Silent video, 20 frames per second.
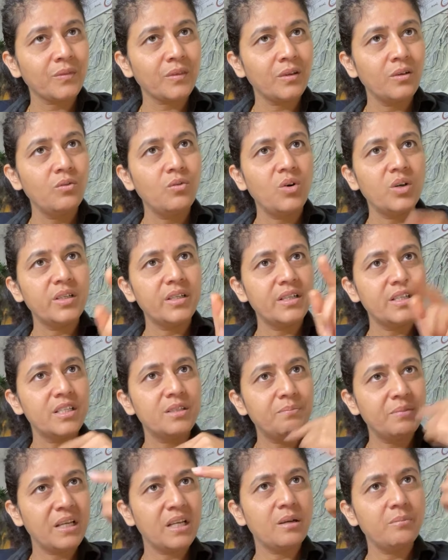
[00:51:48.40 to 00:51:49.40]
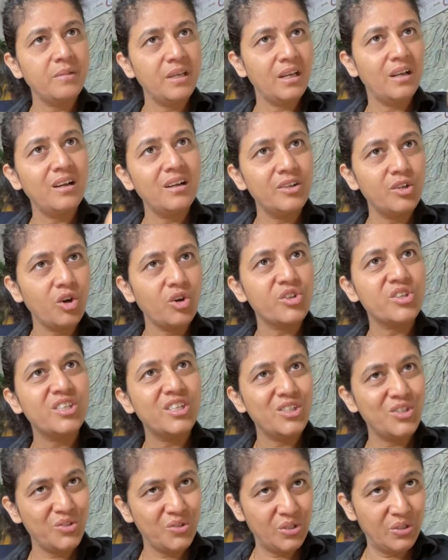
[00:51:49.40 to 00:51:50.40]
Water is becoming a toxin
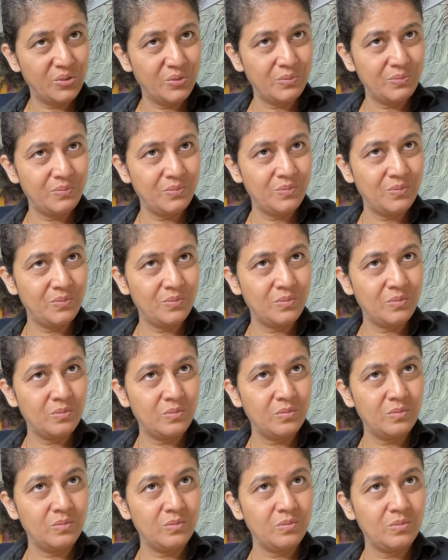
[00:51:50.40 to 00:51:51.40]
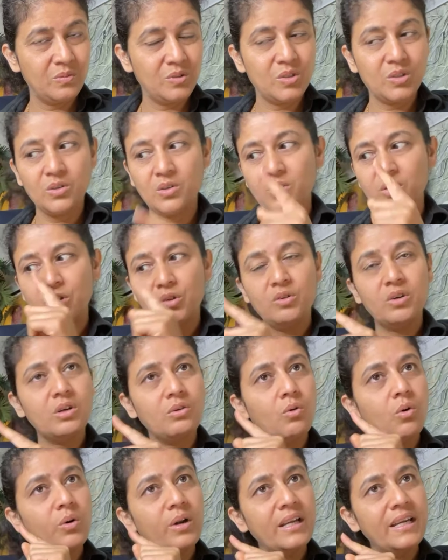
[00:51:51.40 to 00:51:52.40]
to you. So you are
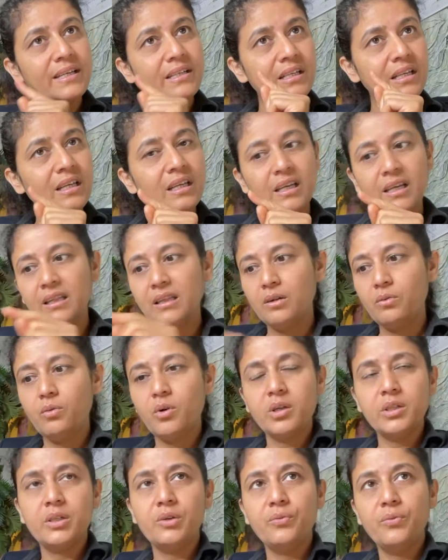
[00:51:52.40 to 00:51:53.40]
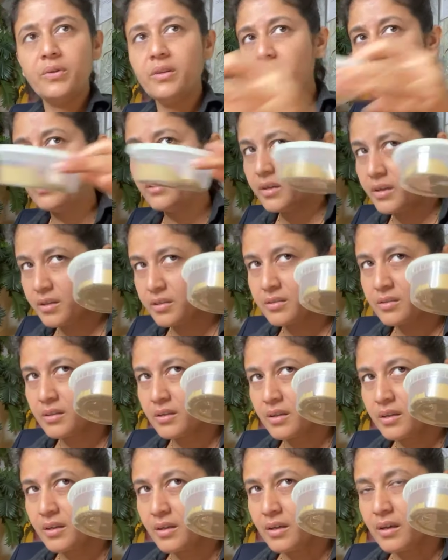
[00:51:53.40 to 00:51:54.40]
only drinking the water with this
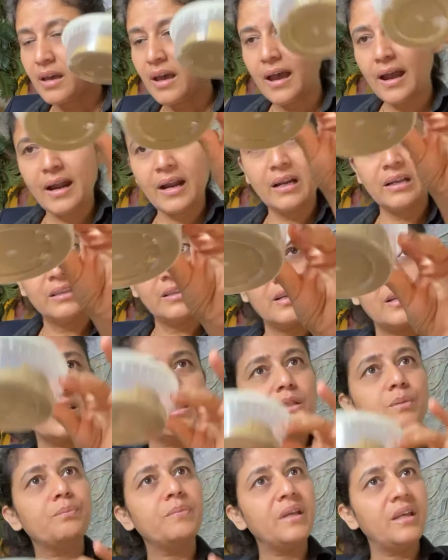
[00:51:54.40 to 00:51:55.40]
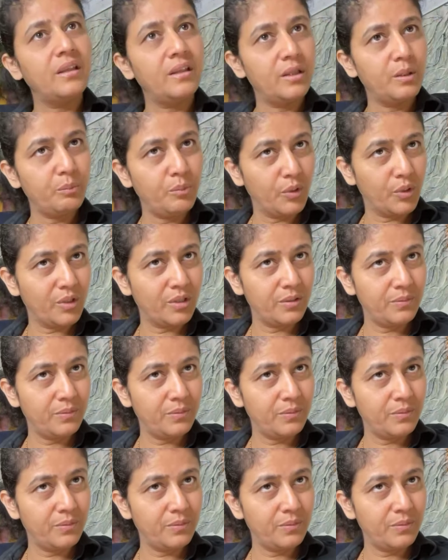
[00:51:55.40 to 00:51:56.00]
and the recipe in the book.